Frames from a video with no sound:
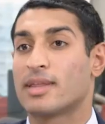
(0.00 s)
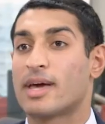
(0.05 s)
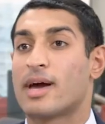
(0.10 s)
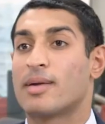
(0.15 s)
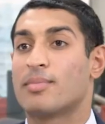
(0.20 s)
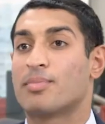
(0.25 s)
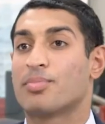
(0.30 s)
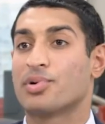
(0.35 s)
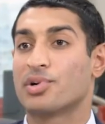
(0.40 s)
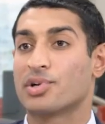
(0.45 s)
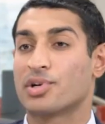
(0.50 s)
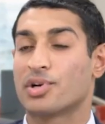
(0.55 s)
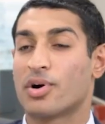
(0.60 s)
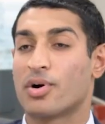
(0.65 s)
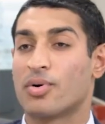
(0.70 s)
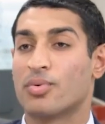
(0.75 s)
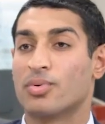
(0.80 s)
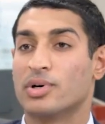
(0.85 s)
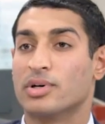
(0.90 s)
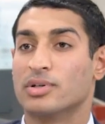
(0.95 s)
that
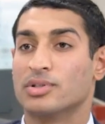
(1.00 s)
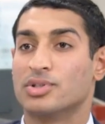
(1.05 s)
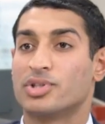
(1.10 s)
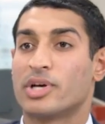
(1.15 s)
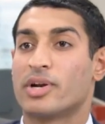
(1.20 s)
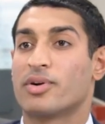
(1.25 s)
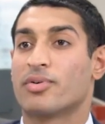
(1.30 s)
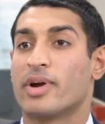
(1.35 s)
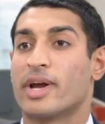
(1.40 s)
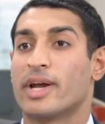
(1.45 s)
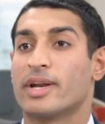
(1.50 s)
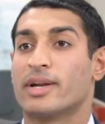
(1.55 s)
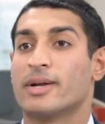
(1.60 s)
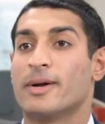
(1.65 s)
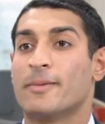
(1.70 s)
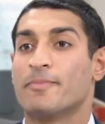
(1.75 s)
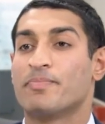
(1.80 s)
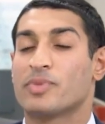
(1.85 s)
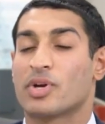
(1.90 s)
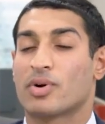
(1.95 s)
Printco will generate
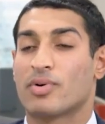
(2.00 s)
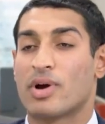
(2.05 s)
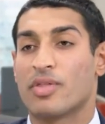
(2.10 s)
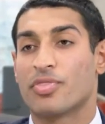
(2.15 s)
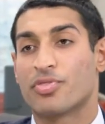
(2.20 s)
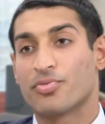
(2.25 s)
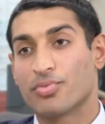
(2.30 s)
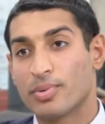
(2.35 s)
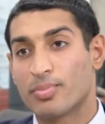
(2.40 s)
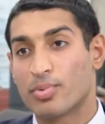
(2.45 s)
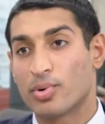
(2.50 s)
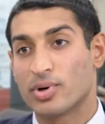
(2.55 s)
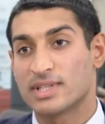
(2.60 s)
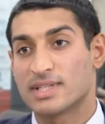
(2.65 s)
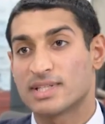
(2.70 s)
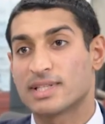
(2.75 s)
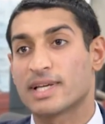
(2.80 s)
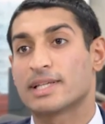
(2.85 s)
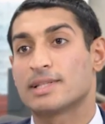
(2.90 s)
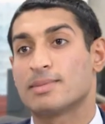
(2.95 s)
around
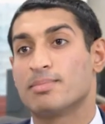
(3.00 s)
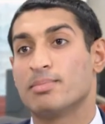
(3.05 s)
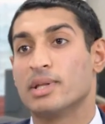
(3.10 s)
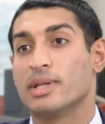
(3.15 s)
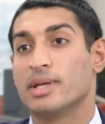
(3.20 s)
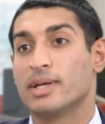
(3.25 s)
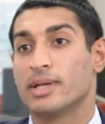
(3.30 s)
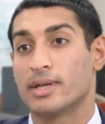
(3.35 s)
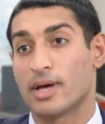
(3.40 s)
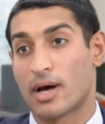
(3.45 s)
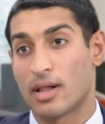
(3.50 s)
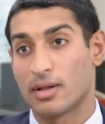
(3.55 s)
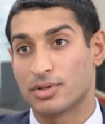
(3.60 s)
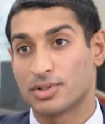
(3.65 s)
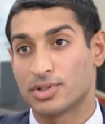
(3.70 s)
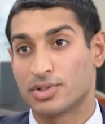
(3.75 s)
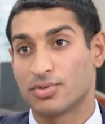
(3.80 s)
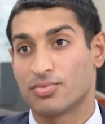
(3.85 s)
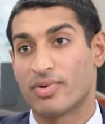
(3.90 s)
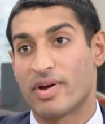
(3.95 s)
$3.6 million
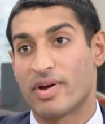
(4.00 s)
in